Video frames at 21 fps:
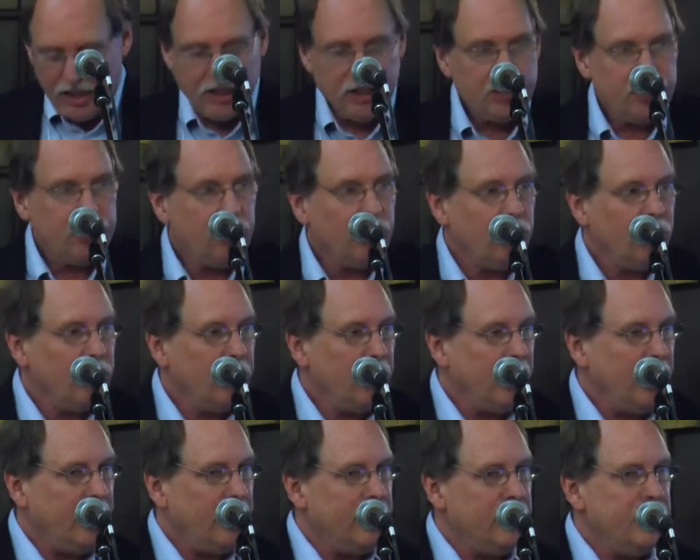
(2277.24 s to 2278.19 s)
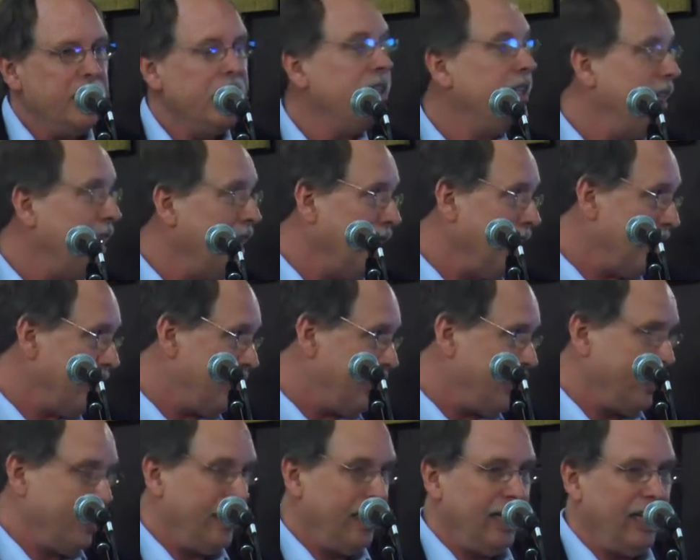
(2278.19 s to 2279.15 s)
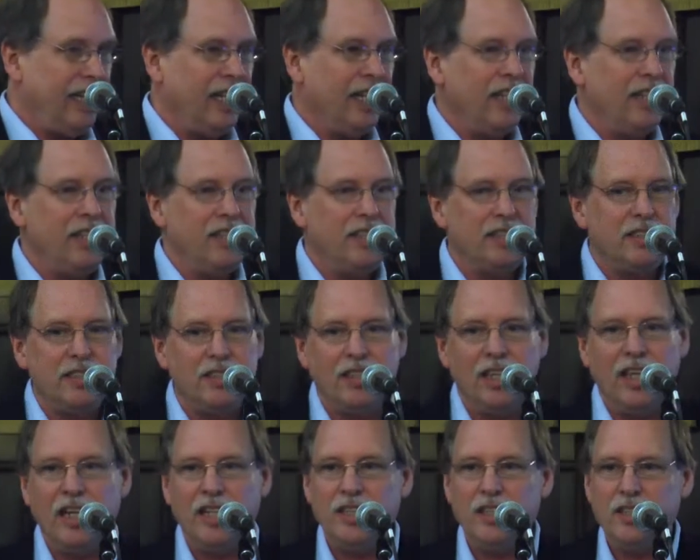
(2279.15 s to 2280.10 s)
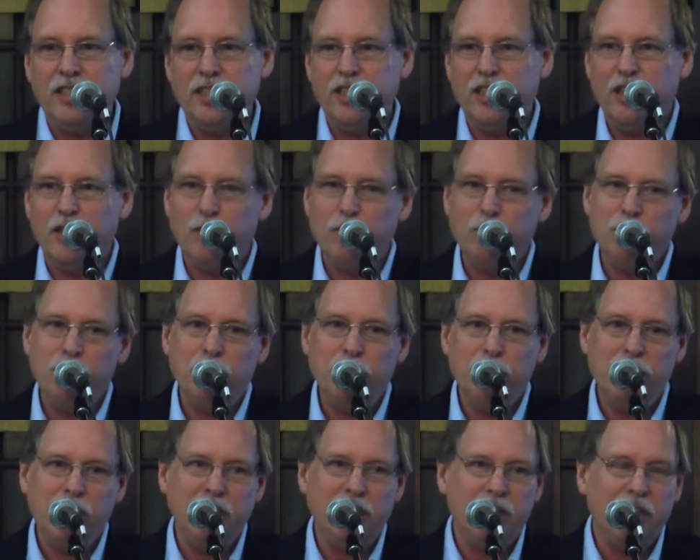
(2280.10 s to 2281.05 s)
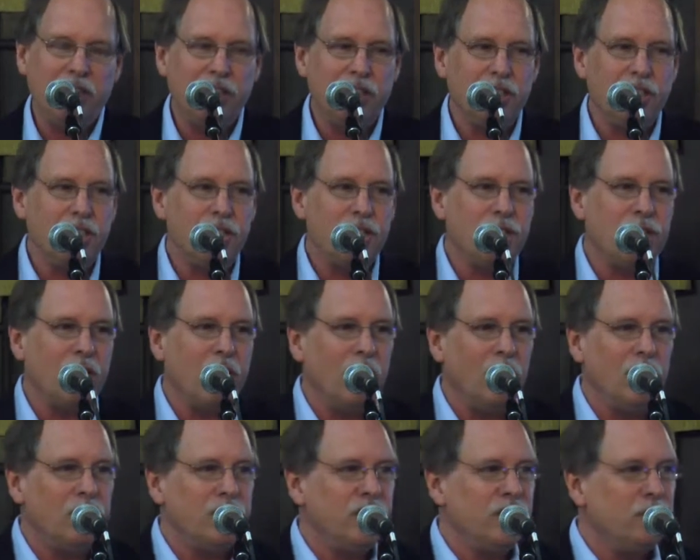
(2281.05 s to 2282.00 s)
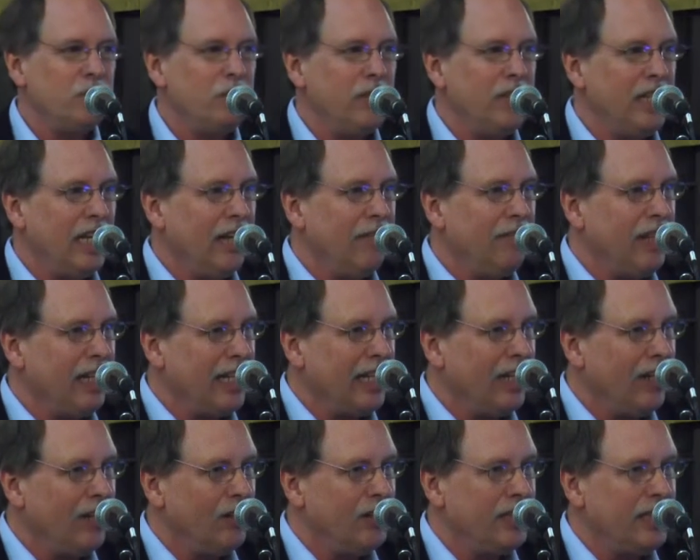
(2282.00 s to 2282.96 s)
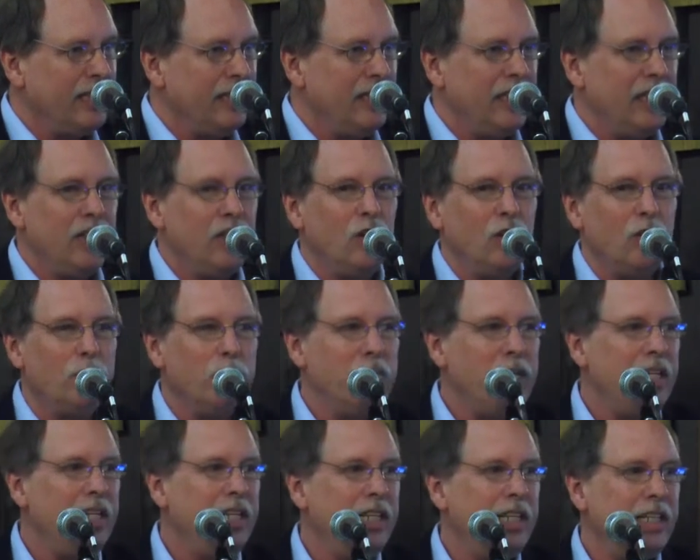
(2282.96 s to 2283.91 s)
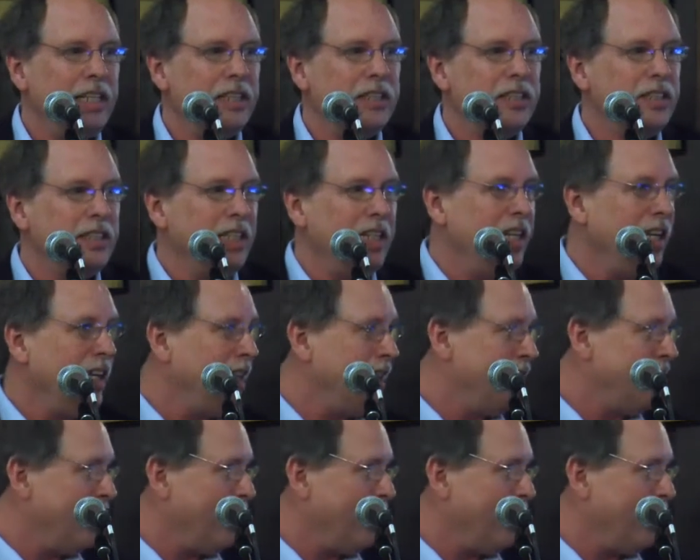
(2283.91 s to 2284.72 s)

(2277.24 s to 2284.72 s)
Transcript: So they did that, and this led to them being charged with having held illegal meetings and